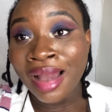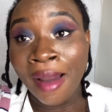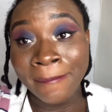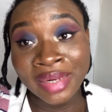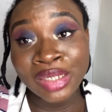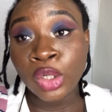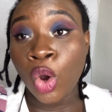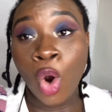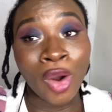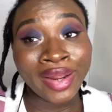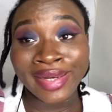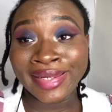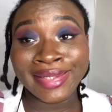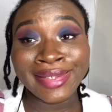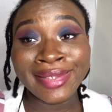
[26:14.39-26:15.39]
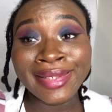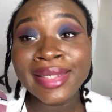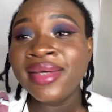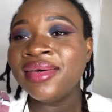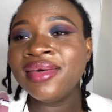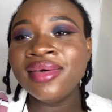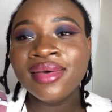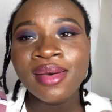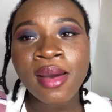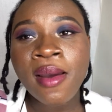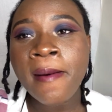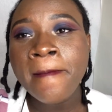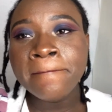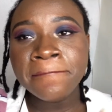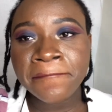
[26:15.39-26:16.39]
I'm a little oily,
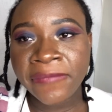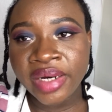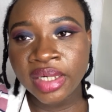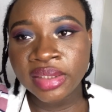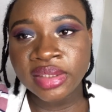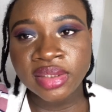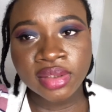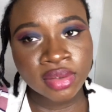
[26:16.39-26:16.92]
but